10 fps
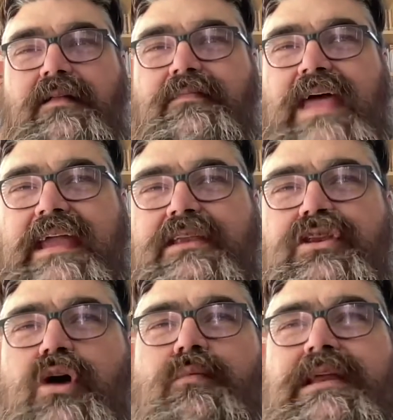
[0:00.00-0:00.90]
Like,
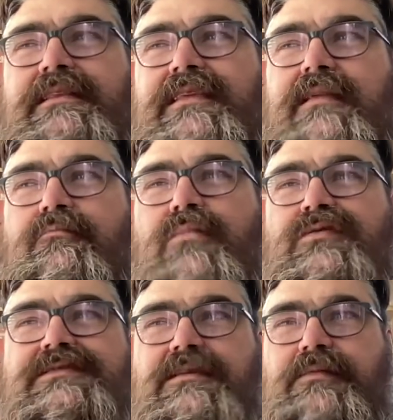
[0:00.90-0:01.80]
knowing that
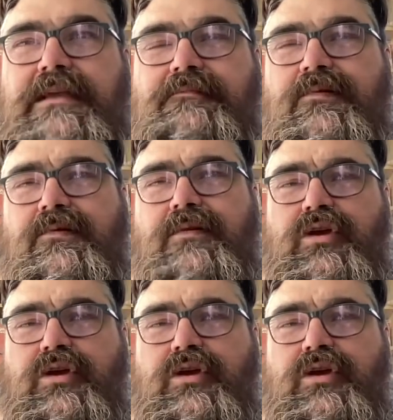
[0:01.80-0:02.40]
most of the people